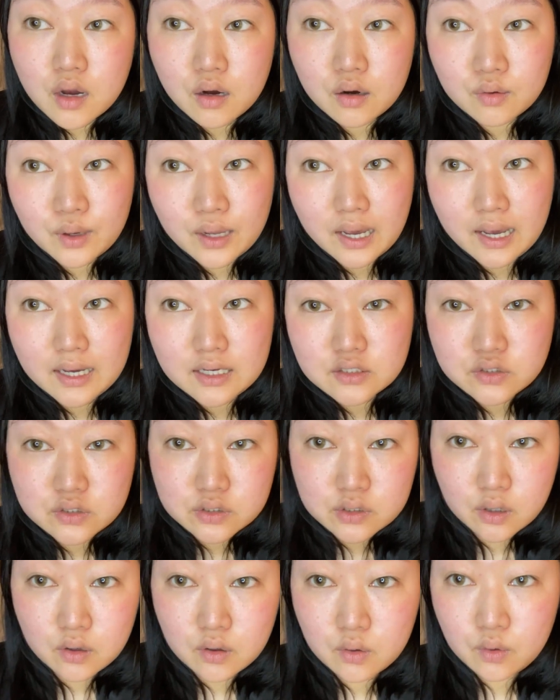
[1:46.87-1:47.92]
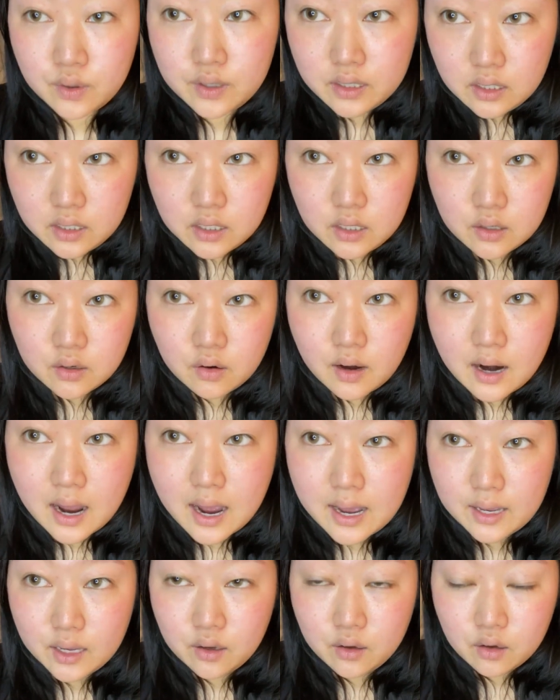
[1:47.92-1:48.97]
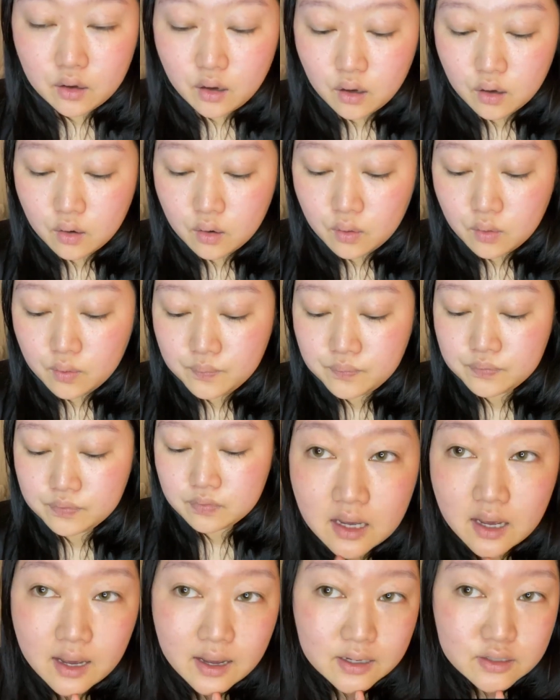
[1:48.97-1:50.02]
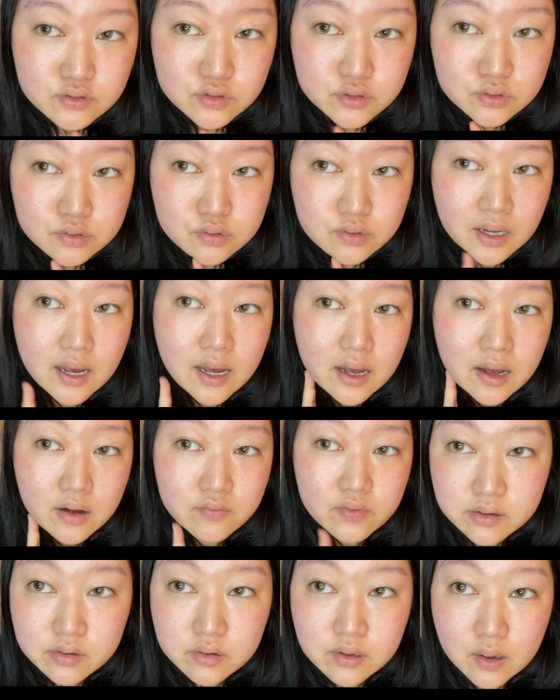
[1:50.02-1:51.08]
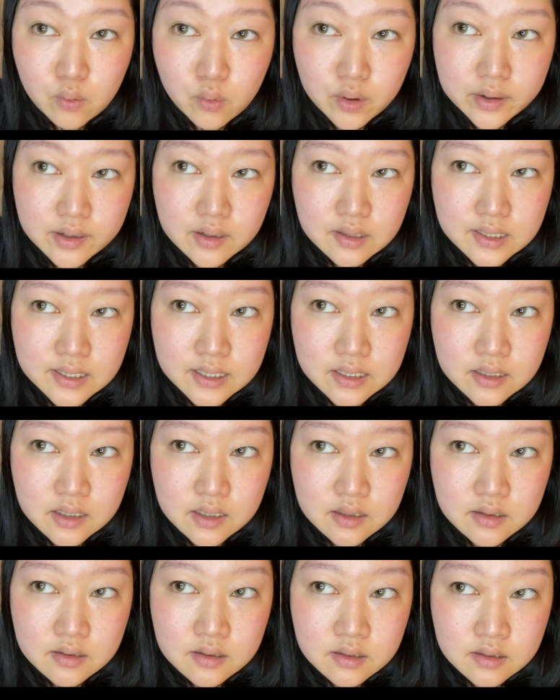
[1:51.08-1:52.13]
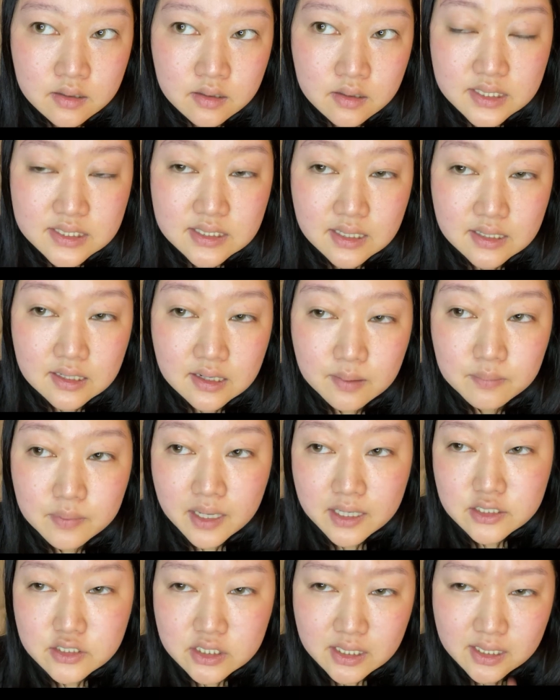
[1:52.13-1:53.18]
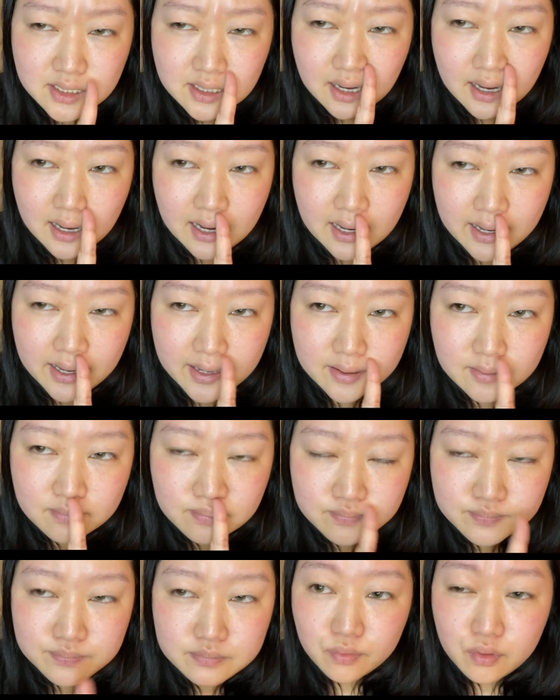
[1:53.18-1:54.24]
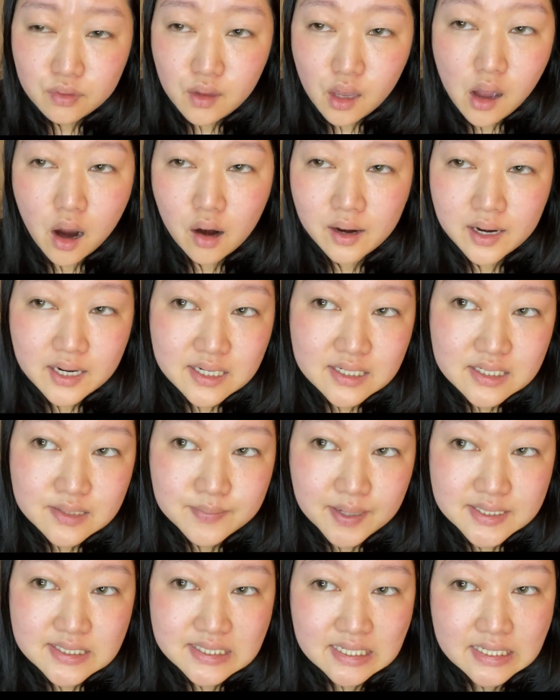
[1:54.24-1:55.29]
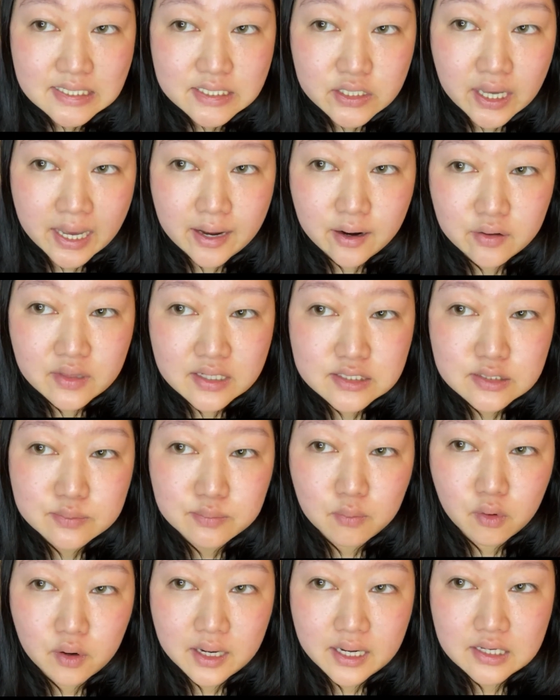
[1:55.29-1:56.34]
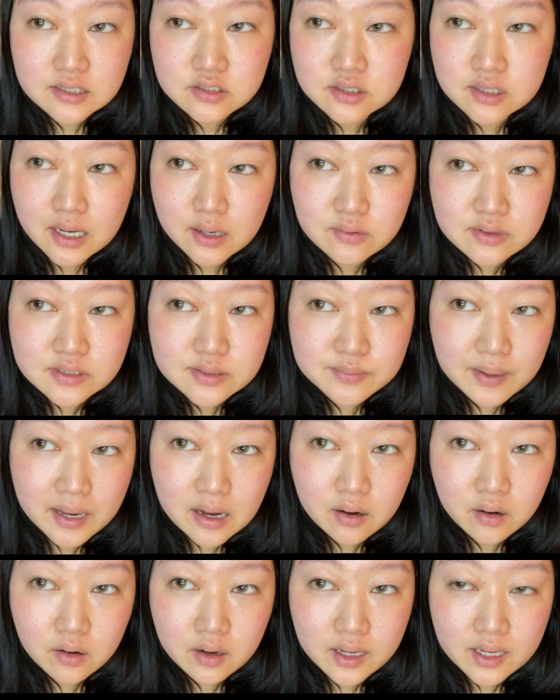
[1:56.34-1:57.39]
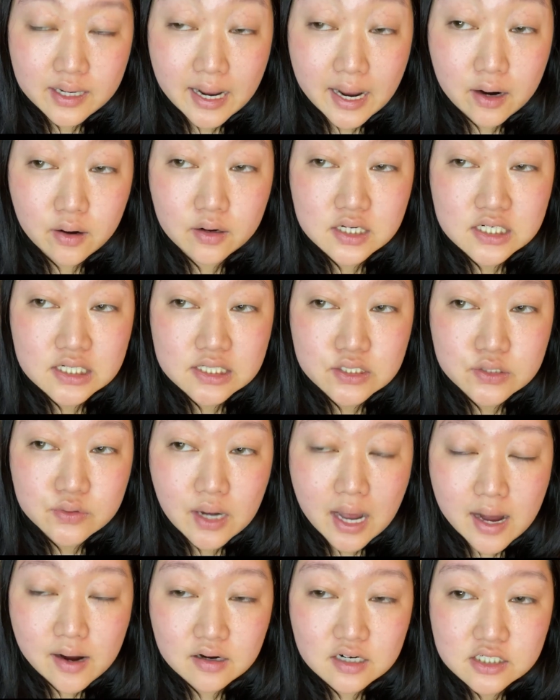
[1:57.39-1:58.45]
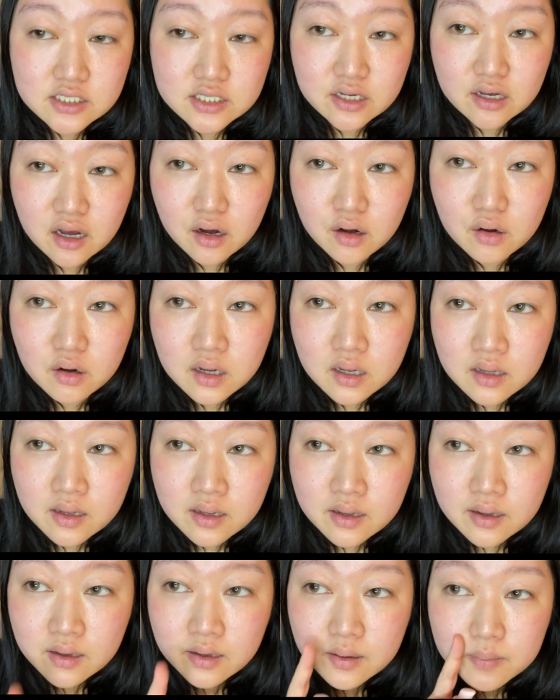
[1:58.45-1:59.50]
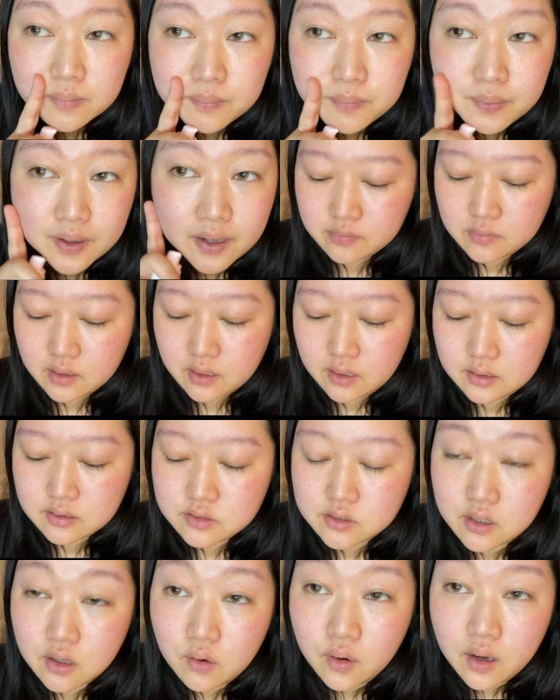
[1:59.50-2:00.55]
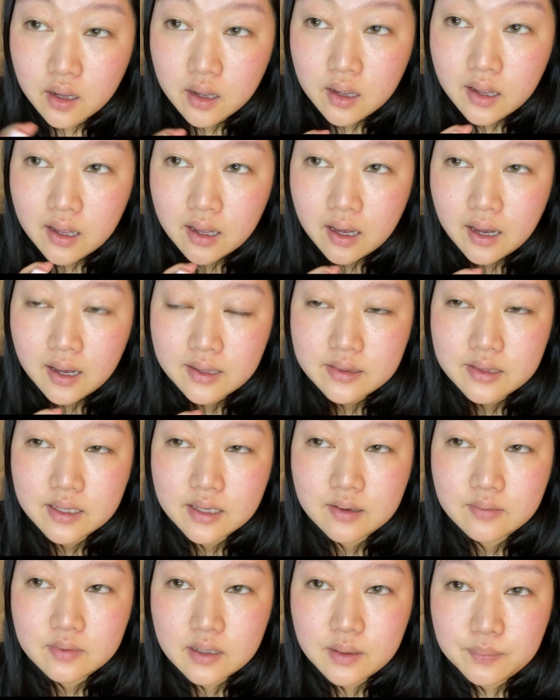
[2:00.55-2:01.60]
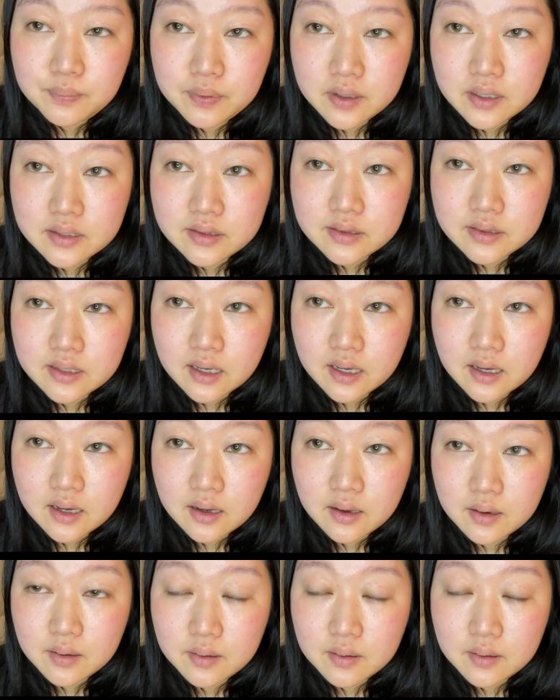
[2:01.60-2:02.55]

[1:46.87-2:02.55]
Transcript: Okay, so here I go. I do have oilier skin complexion. I already did my skincare this morning, so that was about an hour to 2 hours ago. But so I think I'm gonna put the